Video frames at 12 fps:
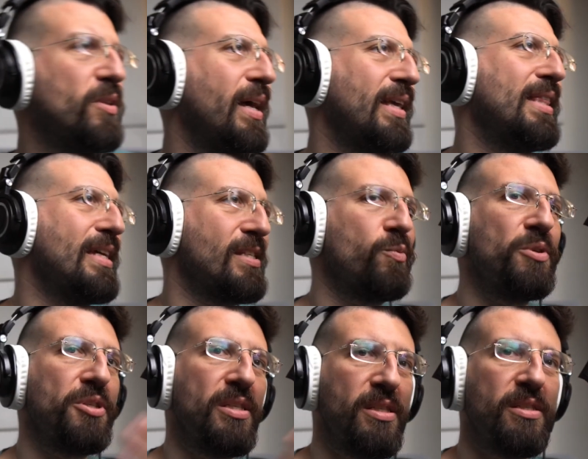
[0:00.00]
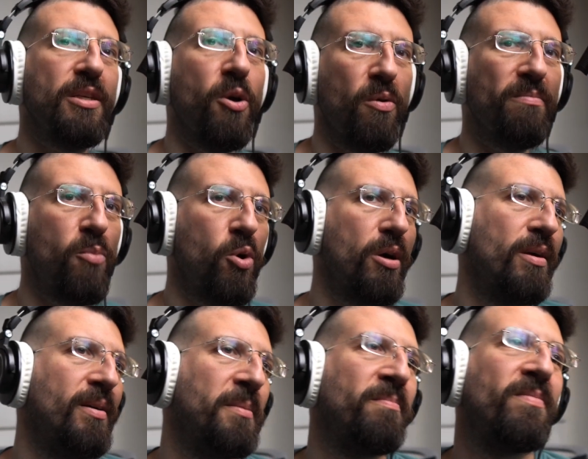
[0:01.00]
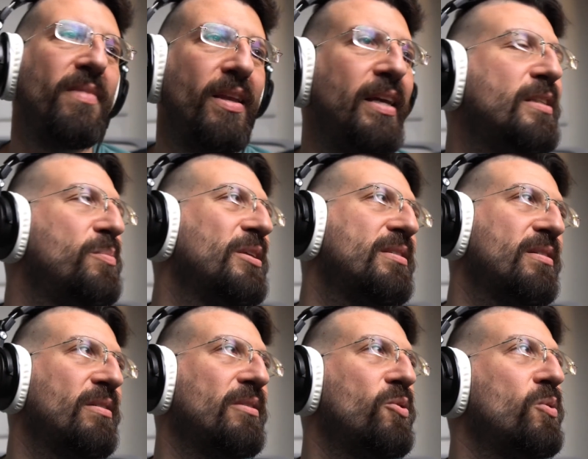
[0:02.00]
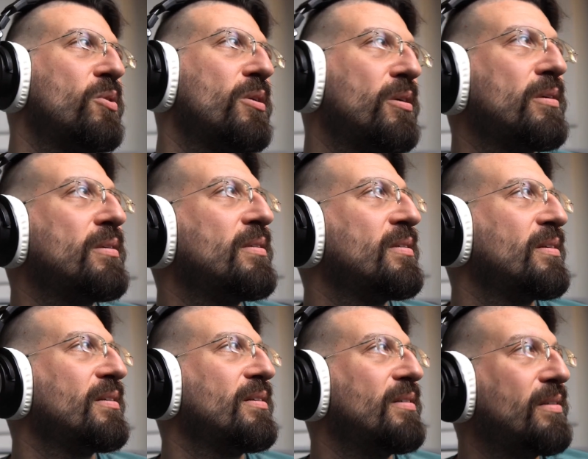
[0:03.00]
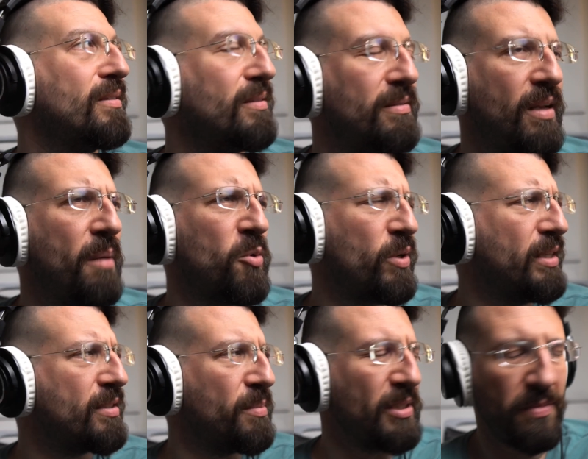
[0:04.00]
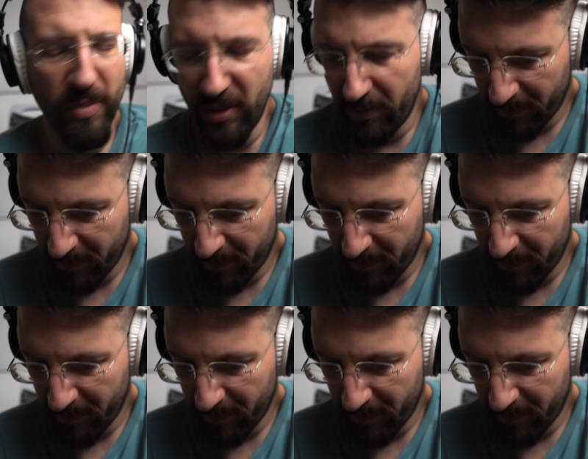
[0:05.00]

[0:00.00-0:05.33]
like this, which is you know more intimate uh, or uh, not more intimate, but